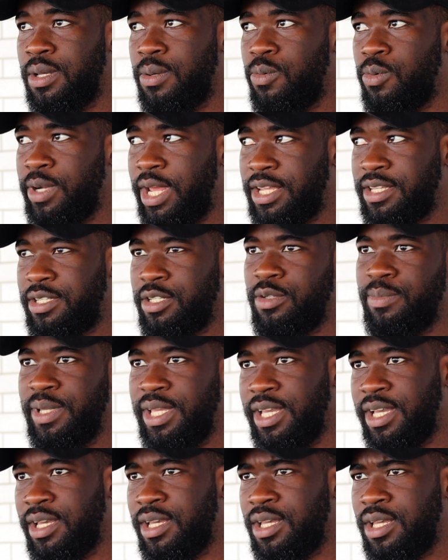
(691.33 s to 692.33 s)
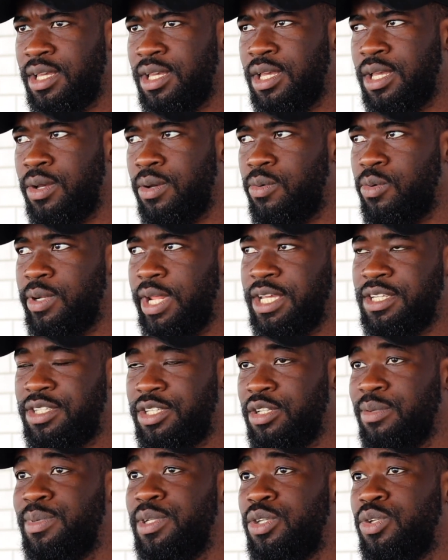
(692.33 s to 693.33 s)
Would I still be here? Mm-hmm. Would I
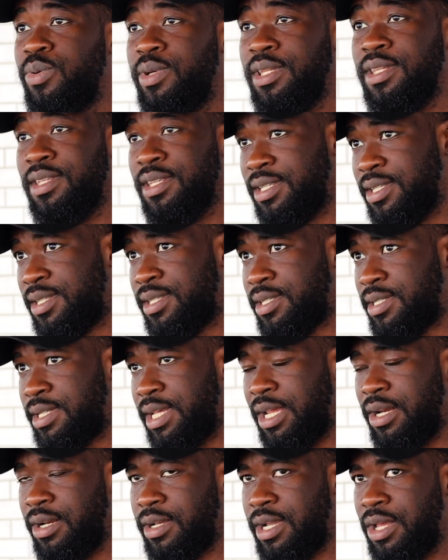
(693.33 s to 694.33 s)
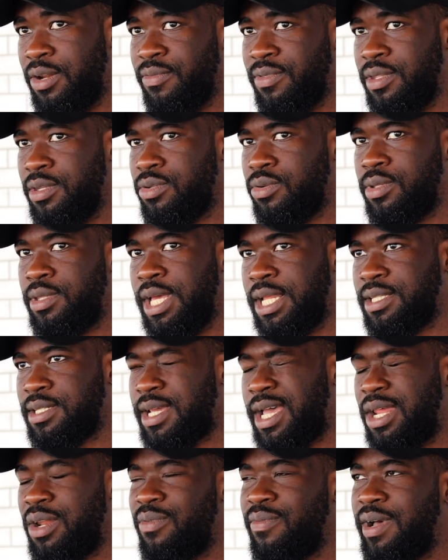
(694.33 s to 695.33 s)
still be doing this kind of thing? So that
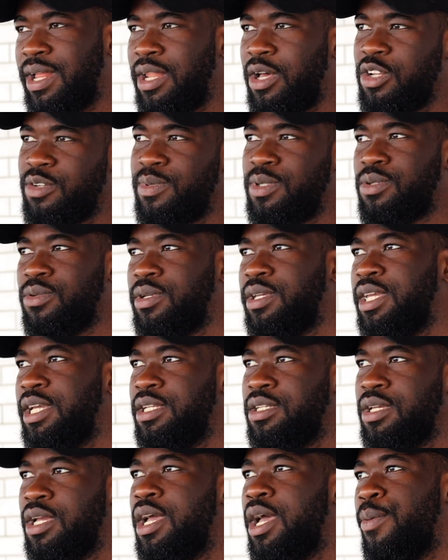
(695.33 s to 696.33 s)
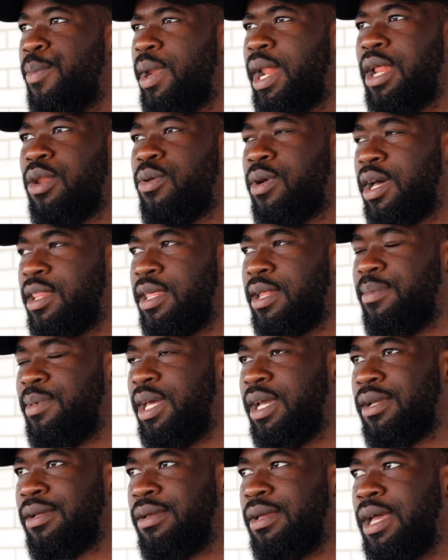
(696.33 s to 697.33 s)
kind of allows me to gauge. When I look at that, I'm
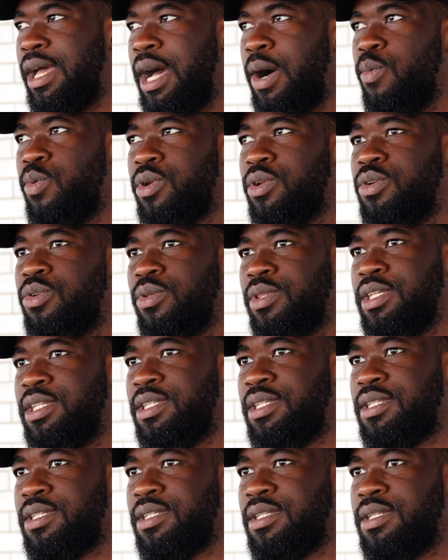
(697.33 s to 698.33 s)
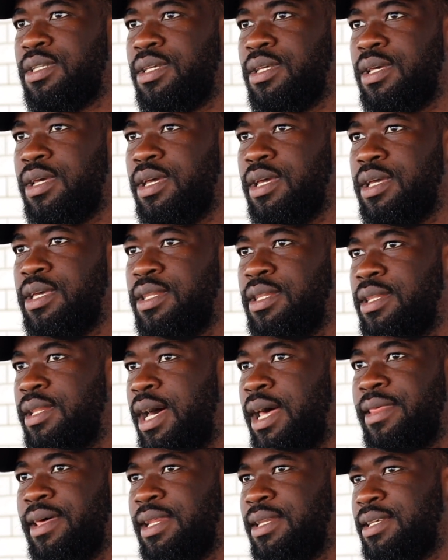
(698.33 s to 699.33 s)
like, I wouldn't do this in,
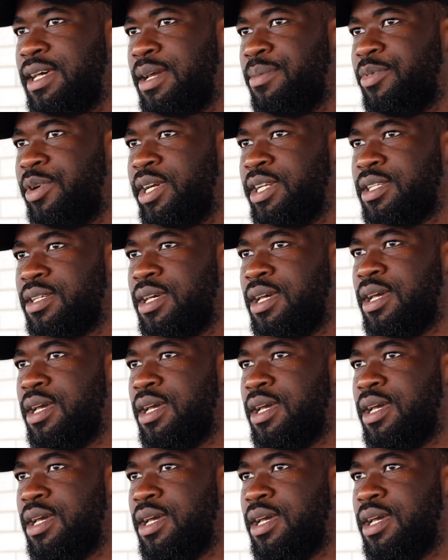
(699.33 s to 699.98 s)
at that time, right?